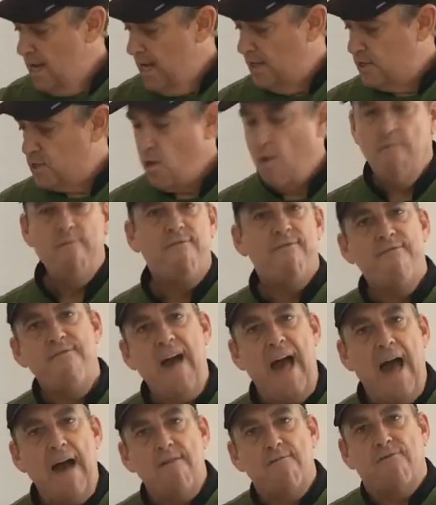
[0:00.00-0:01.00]
its own
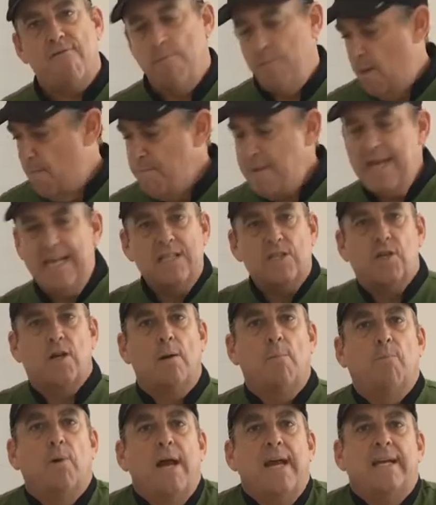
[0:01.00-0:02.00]
fat from the meat's going
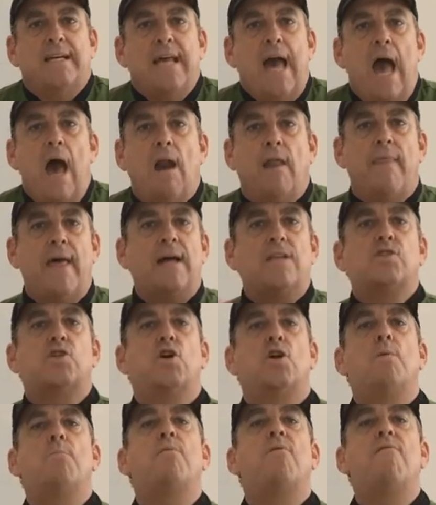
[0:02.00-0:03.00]
to break down, and that's
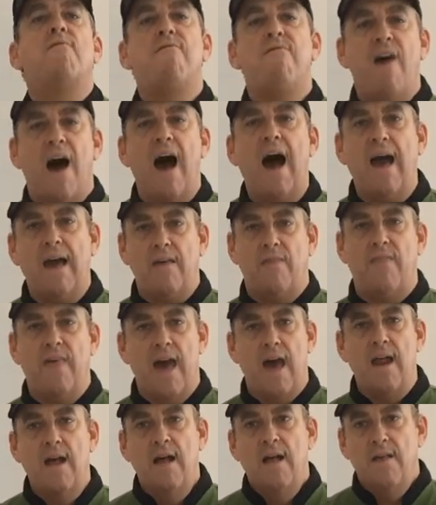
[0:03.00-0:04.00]
going to provide
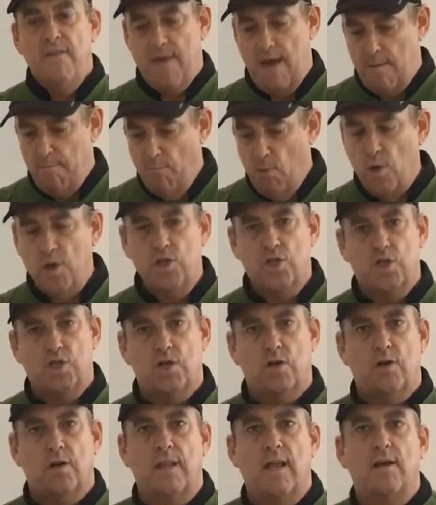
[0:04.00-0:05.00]
that, that
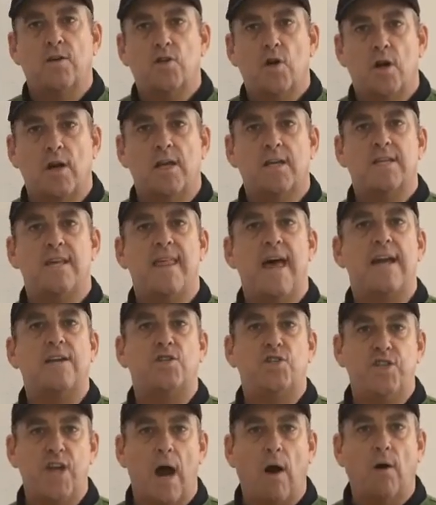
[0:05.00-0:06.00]
moisture and then turn into that
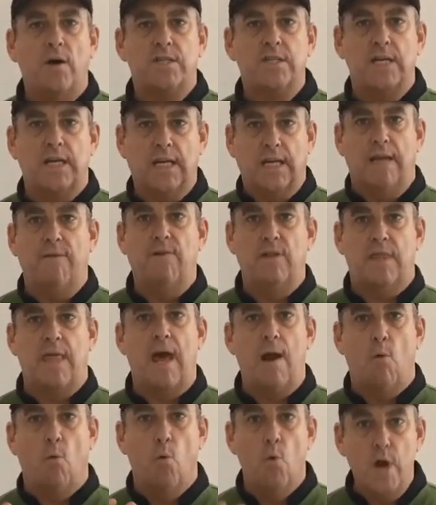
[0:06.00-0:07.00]
gelatin and give it
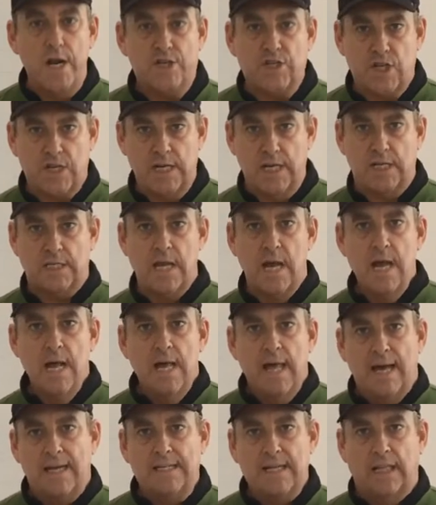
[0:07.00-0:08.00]
that richness,
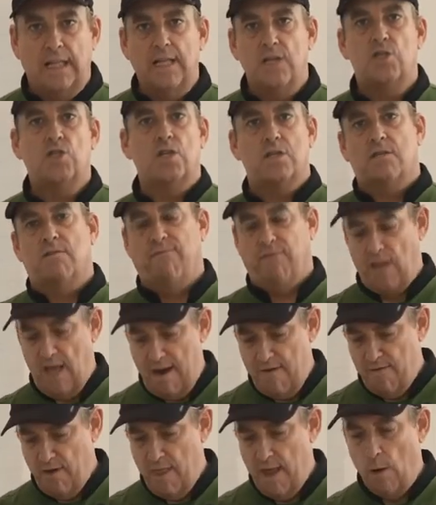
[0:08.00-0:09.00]
that delicious
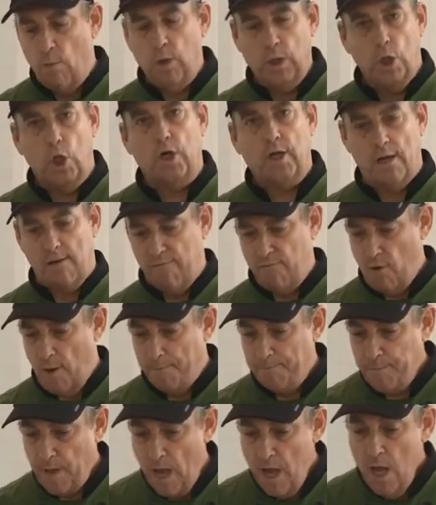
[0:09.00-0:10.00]
flavor that we're looking for.
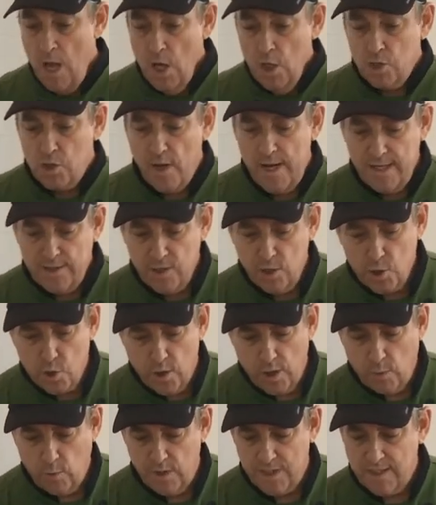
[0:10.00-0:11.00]
So here's a
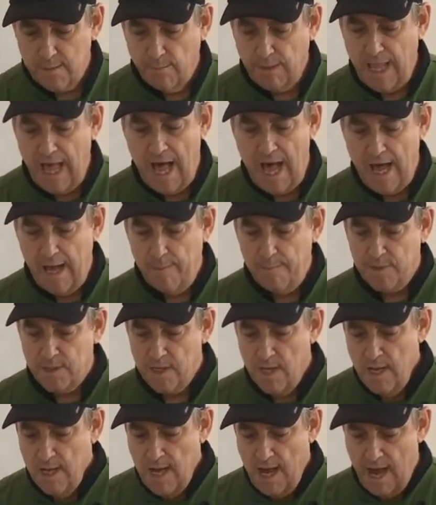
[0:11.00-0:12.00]
trick with some
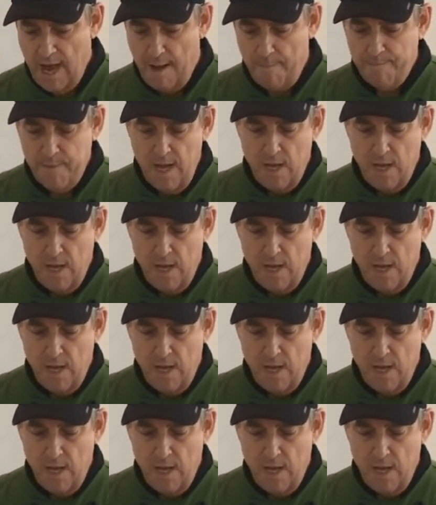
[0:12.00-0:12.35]
limes. Um,